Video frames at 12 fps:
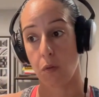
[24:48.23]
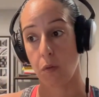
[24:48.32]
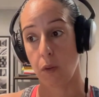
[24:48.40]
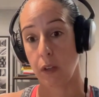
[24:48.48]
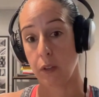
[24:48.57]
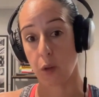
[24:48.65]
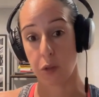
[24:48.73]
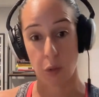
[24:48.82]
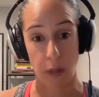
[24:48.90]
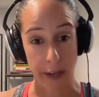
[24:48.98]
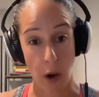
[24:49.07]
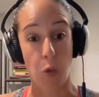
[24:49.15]
it's also
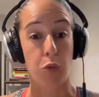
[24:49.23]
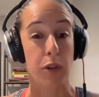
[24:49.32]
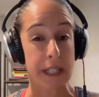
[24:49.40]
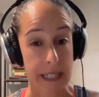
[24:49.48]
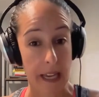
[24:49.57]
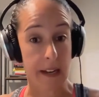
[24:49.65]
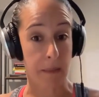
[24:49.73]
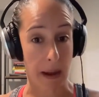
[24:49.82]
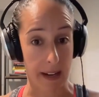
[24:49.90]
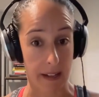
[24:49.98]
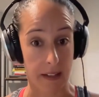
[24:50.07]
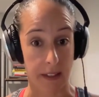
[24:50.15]
like a resetting
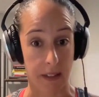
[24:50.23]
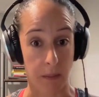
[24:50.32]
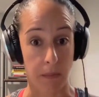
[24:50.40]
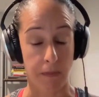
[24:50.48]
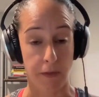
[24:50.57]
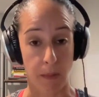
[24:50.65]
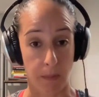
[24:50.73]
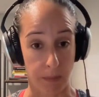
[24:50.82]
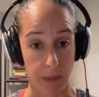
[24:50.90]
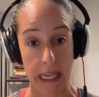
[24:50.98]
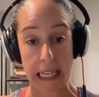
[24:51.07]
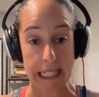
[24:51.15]
mechanism from
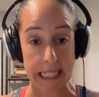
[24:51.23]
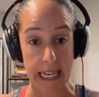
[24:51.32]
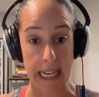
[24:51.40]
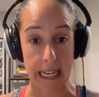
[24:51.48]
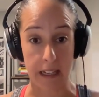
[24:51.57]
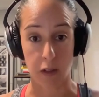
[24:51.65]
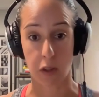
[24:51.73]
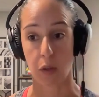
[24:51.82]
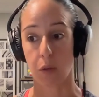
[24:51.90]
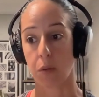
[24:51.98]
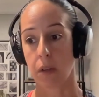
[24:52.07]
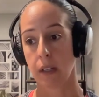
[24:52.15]
day to day.
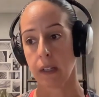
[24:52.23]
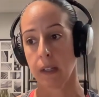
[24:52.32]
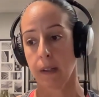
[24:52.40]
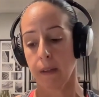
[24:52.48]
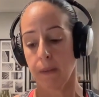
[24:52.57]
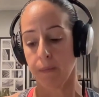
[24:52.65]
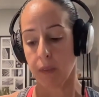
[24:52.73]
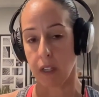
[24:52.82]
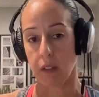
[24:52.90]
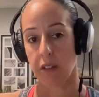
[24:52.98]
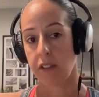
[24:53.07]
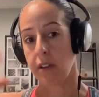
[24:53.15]
So
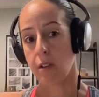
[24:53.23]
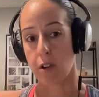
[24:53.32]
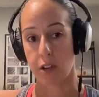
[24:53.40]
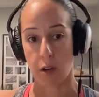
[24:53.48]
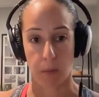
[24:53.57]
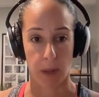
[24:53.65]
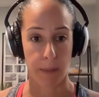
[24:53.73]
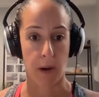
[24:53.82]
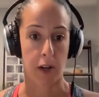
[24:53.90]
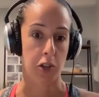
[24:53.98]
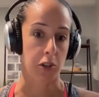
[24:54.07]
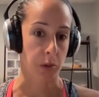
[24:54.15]
in theory, your blood
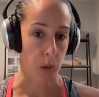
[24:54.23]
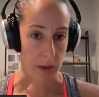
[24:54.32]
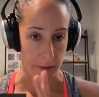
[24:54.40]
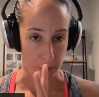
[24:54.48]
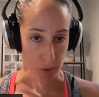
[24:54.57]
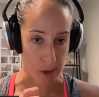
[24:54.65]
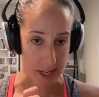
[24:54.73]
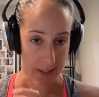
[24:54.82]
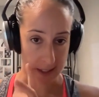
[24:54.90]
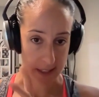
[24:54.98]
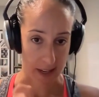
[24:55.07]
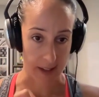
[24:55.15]
pressure sort of
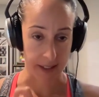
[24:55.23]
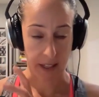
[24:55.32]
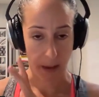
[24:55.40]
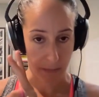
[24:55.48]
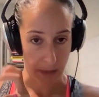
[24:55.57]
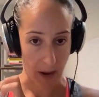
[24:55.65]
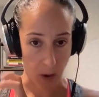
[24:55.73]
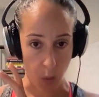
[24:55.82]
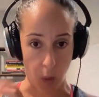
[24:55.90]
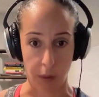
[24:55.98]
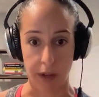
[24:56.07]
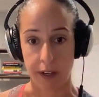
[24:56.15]
resets, and I'm air
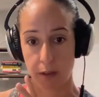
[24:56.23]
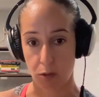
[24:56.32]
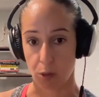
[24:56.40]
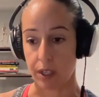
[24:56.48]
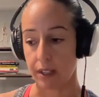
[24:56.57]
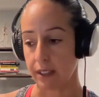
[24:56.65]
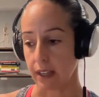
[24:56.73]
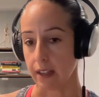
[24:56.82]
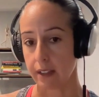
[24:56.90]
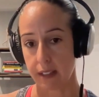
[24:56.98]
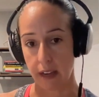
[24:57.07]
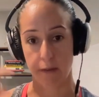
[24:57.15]
quoting
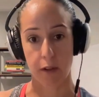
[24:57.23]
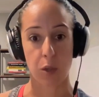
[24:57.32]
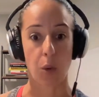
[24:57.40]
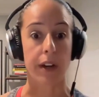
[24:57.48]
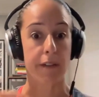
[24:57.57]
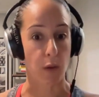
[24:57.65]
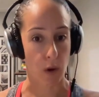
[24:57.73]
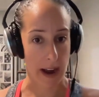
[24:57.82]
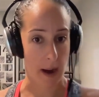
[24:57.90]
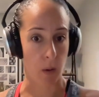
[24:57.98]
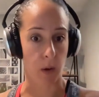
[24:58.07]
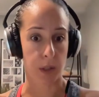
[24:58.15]
resets every 24
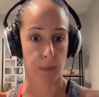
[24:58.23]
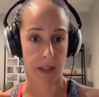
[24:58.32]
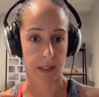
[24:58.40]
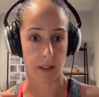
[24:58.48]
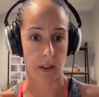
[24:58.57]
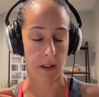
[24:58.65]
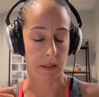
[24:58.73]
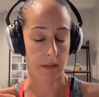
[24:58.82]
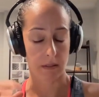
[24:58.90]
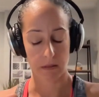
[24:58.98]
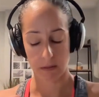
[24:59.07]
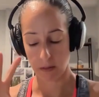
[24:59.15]
hours based on
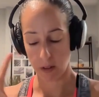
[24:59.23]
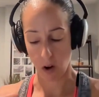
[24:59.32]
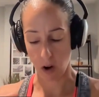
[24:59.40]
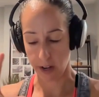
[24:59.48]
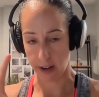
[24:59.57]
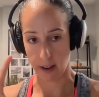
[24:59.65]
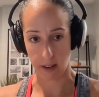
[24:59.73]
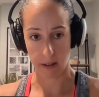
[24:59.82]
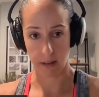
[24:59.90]
cardiac